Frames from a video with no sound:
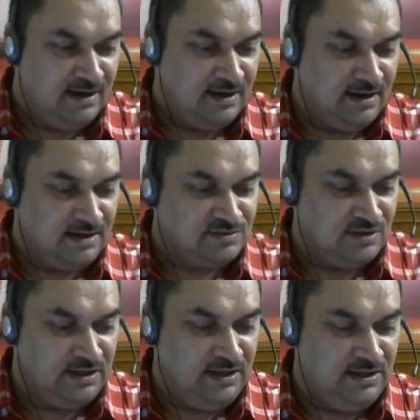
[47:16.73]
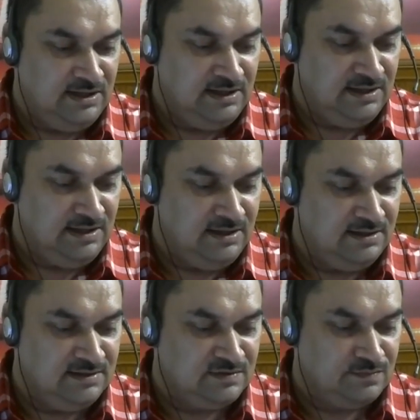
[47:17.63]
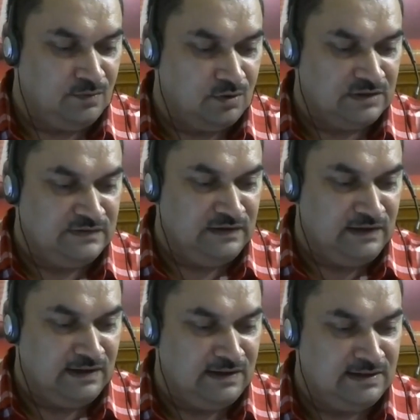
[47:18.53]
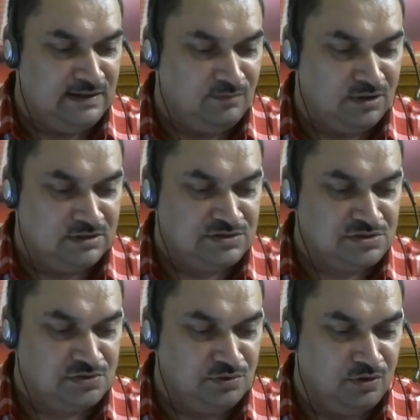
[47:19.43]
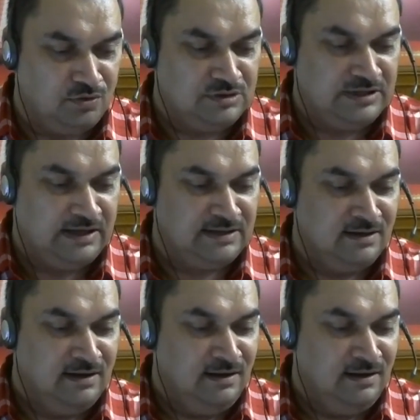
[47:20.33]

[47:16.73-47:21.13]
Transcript: Actually, he is focusing and he wants to know that